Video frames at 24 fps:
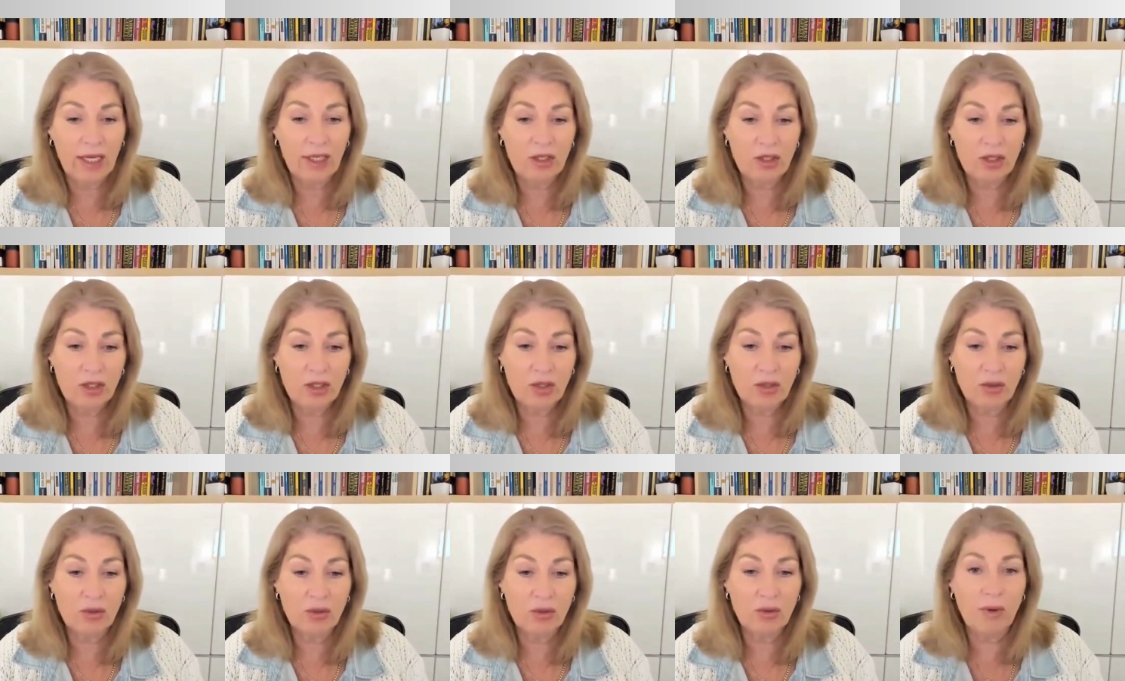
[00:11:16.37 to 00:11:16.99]

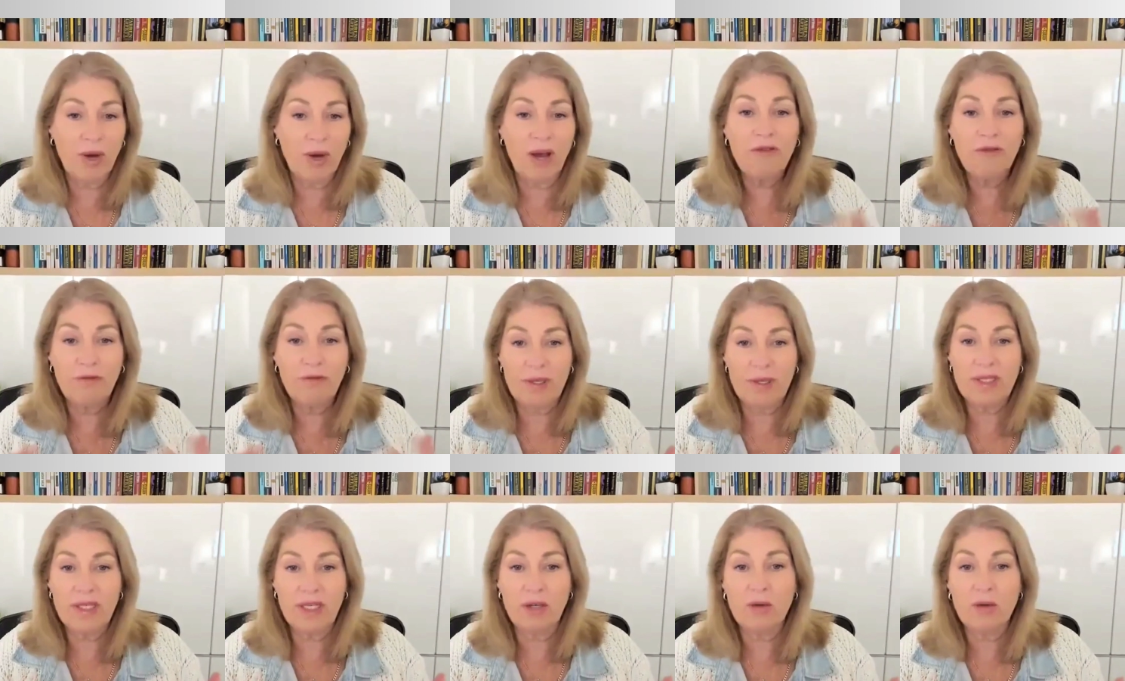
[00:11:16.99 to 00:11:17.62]
into a
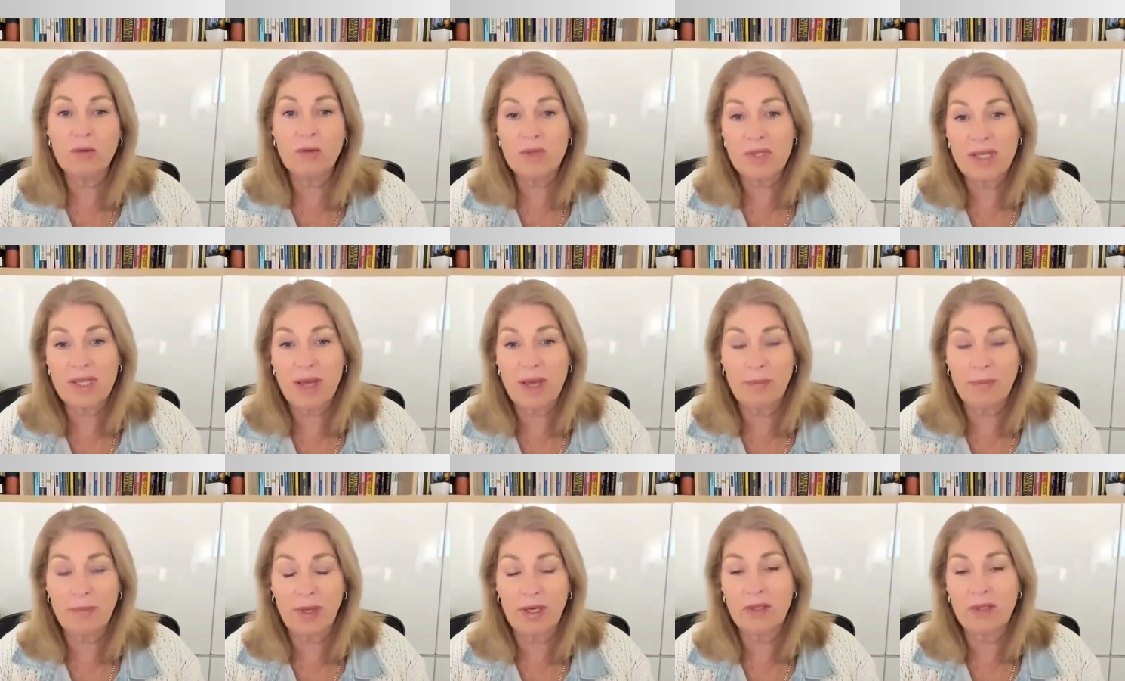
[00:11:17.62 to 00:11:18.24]
physical
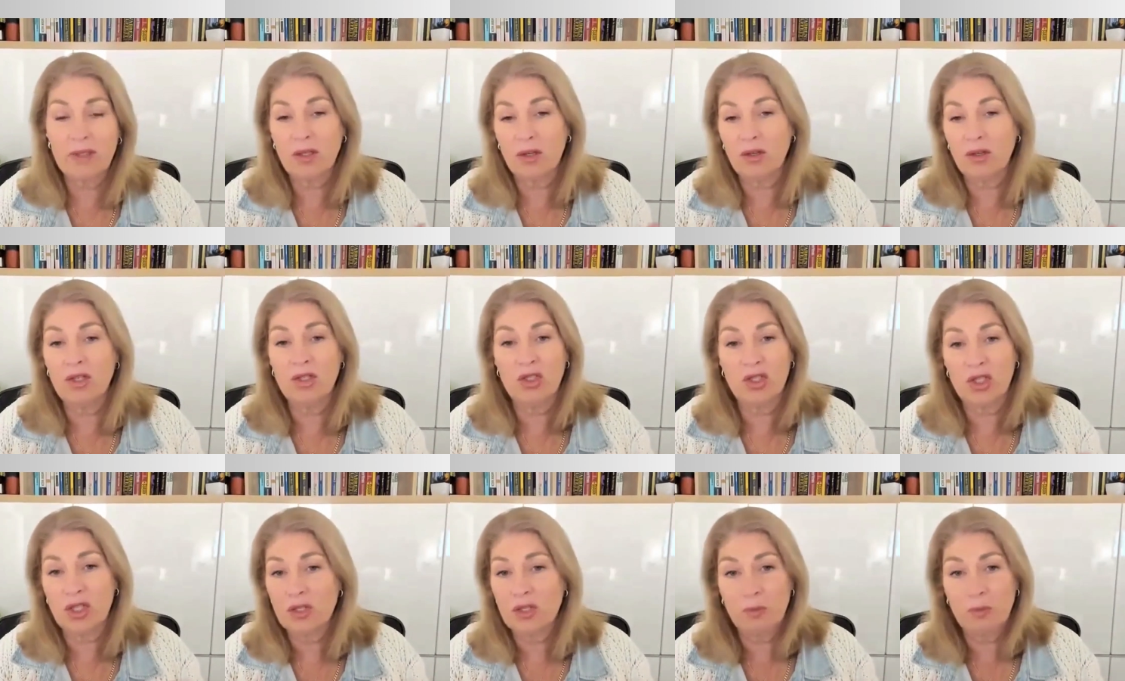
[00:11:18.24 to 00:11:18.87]
something. So you
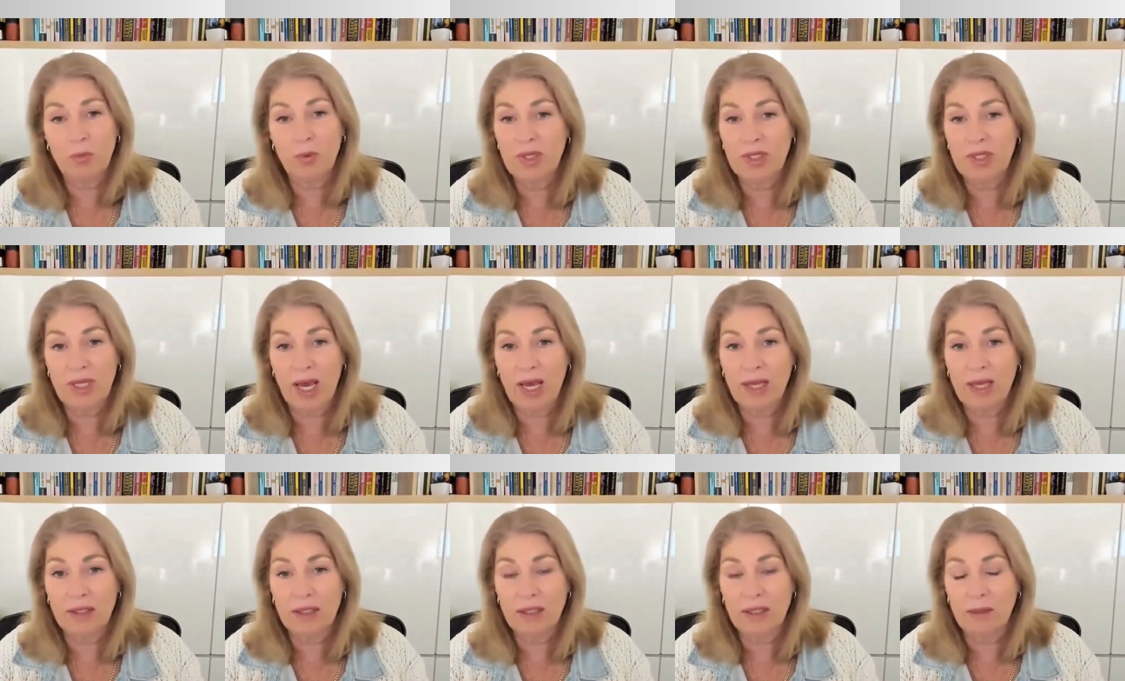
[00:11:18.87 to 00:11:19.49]
just print
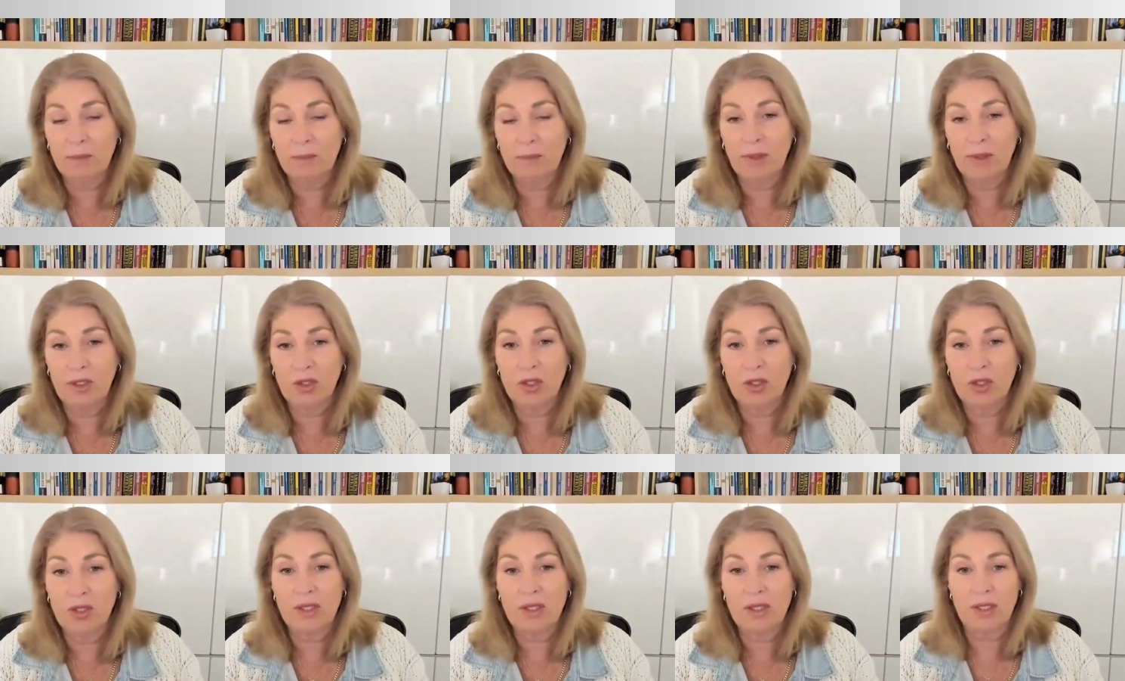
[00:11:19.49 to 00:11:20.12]
out some
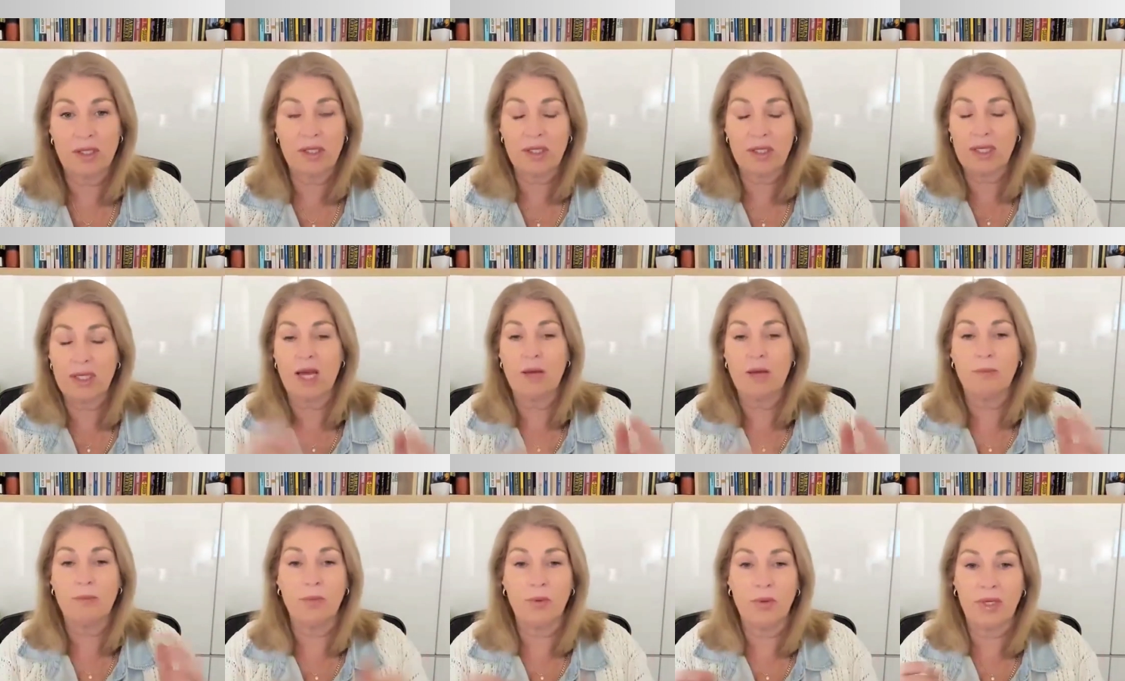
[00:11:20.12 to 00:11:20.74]
pictures and
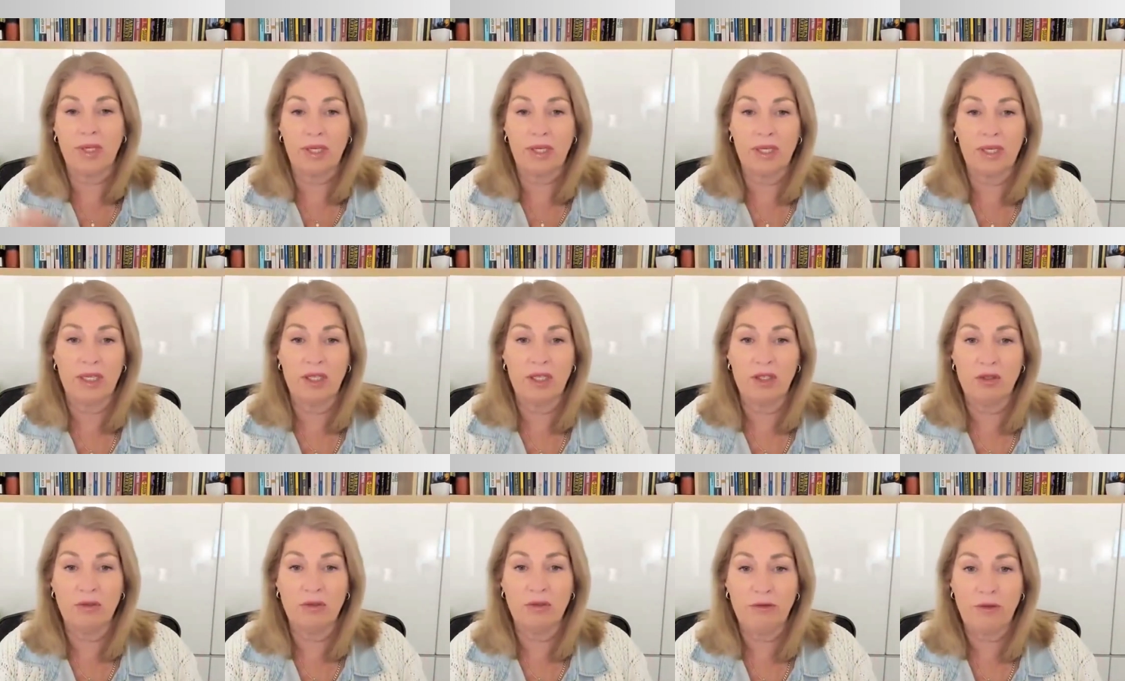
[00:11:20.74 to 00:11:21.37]
start putting it
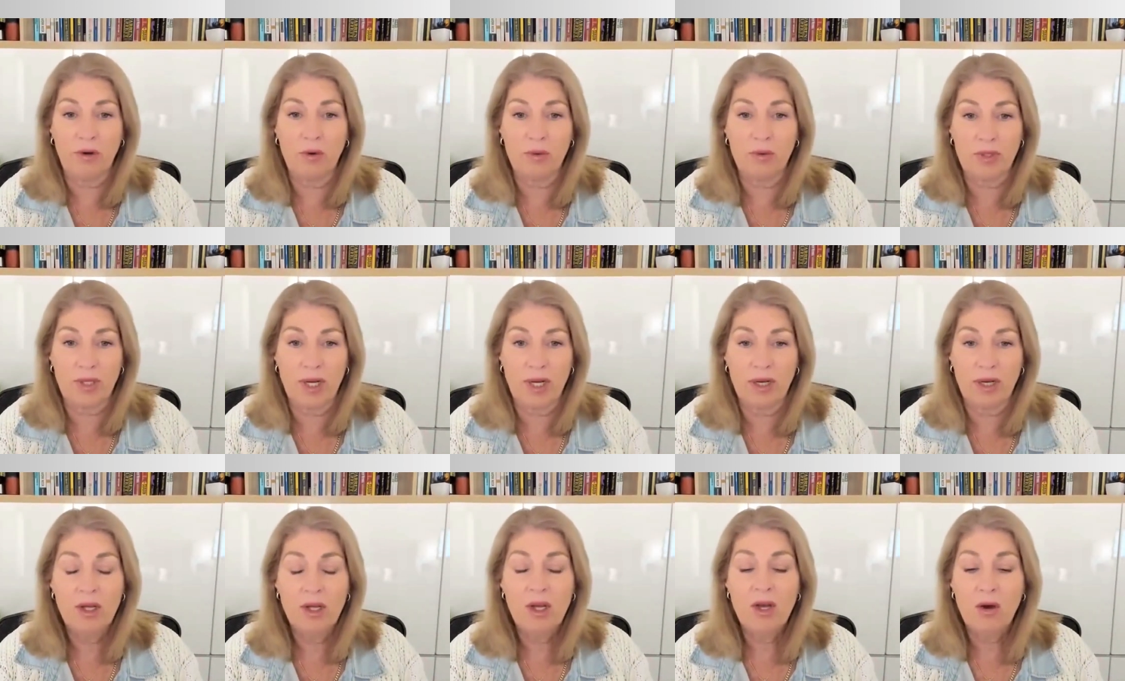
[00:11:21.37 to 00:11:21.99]
in your
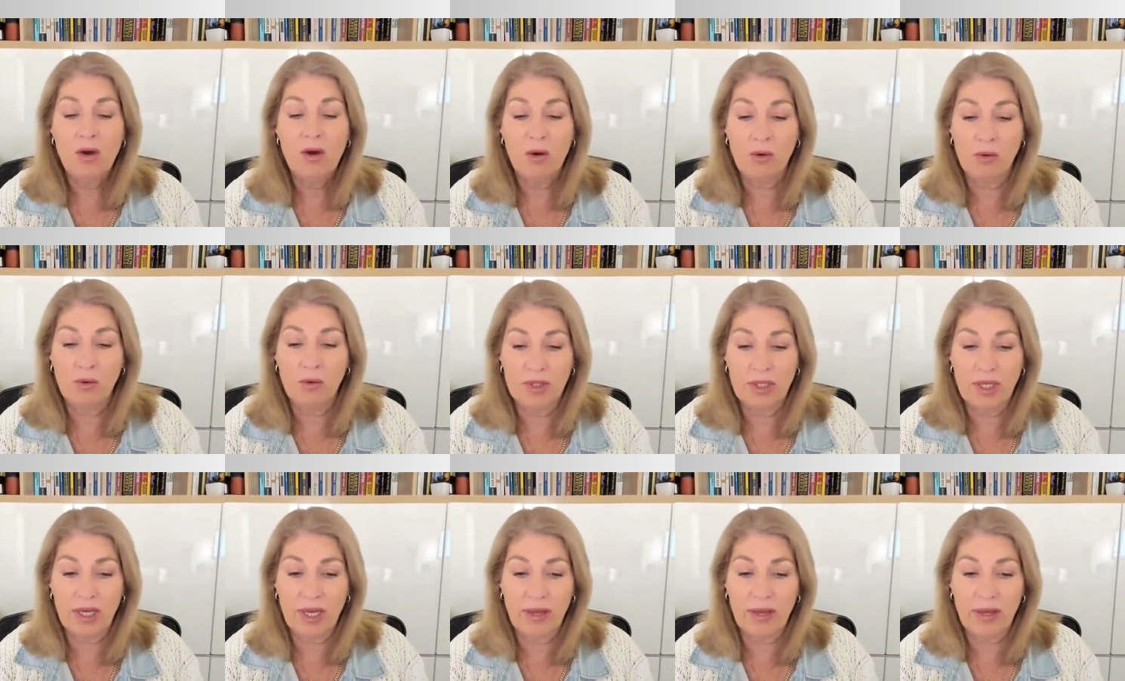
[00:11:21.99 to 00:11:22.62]
folder all
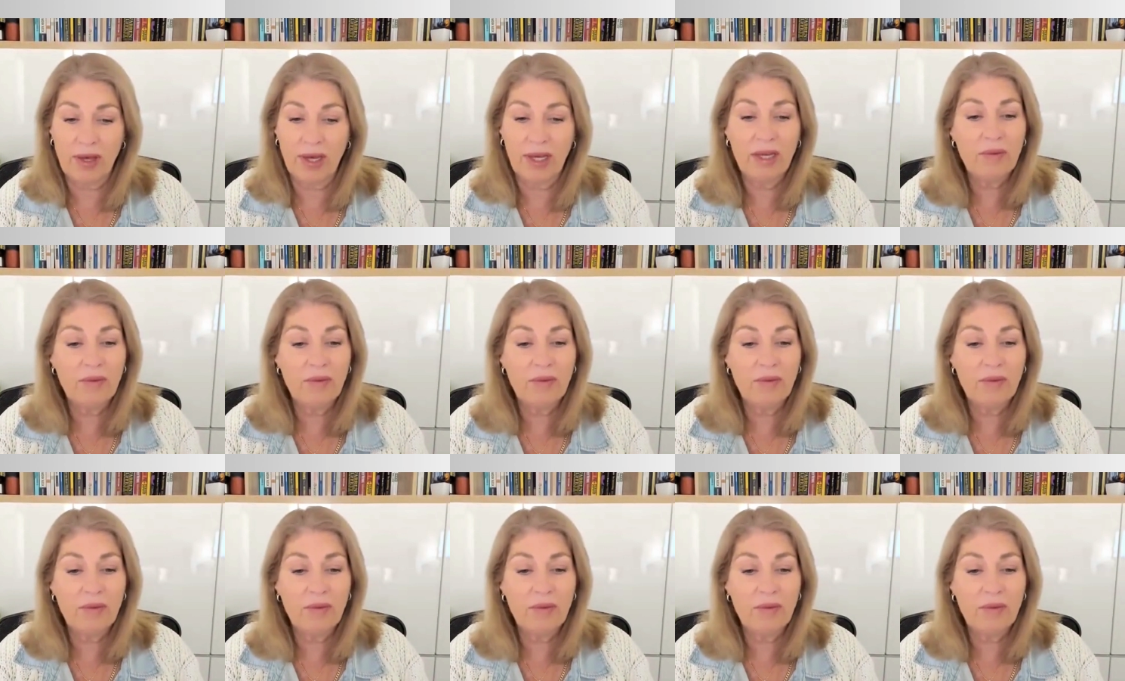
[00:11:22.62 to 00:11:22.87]
together.